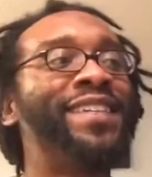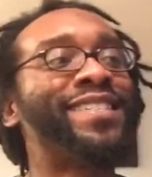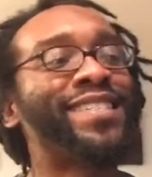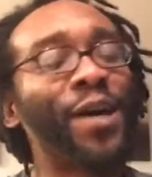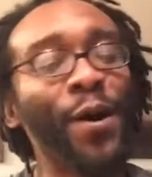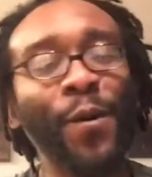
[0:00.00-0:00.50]

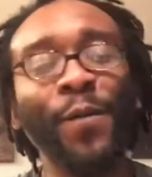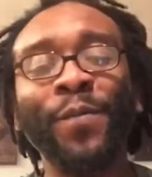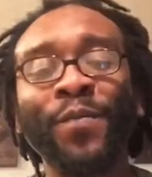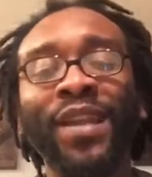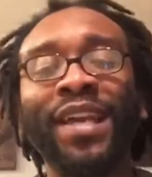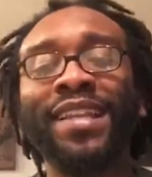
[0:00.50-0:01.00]

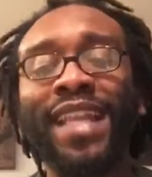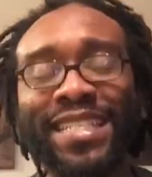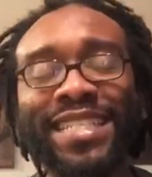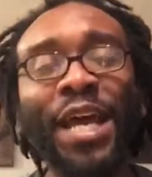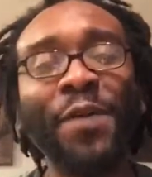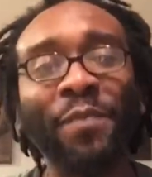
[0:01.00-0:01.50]
So that
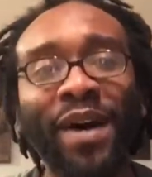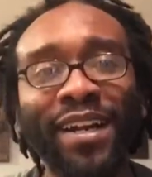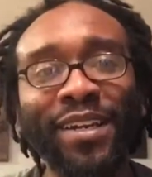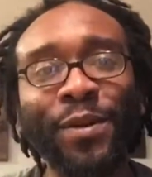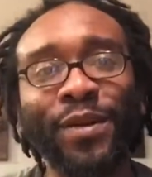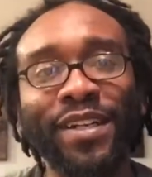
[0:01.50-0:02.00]
same
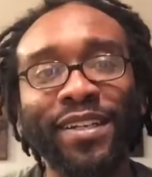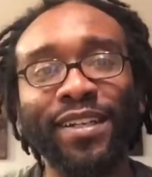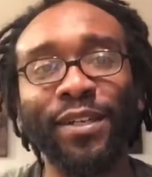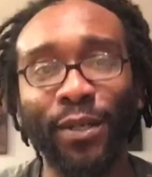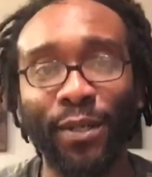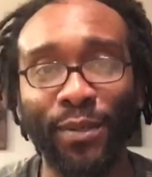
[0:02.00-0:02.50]
money you could
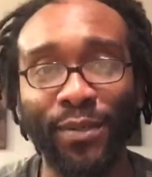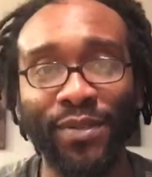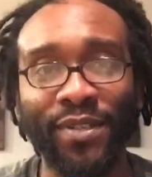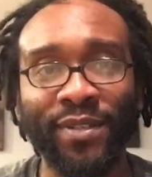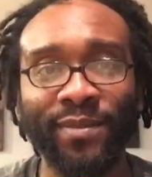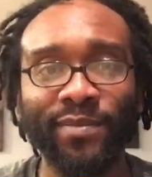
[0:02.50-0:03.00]
have
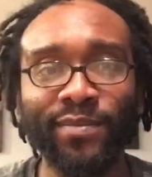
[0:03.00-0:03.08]
used